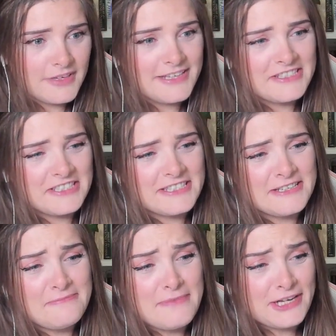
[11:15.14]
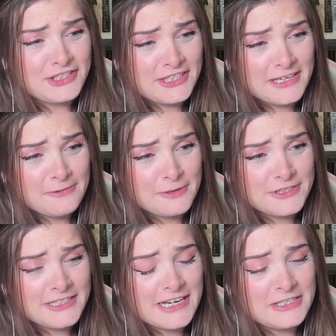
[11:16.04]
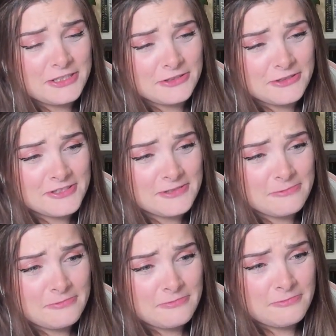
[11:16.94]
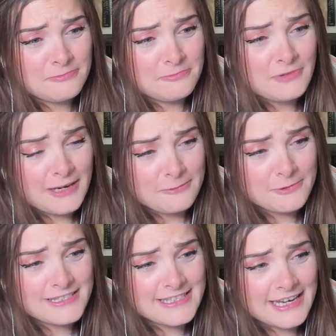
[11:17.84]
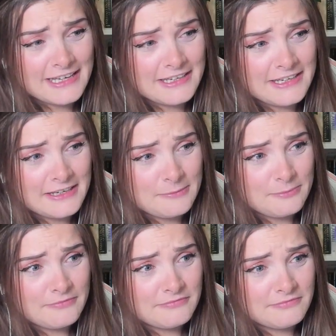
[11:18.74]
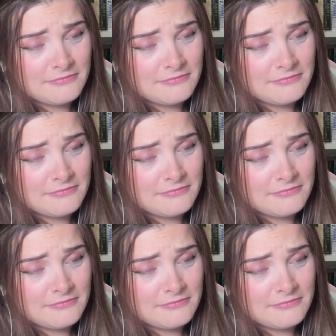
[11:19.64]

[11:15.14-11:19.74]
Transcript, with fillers: He's just imagining what Tanjiro's like would say to him.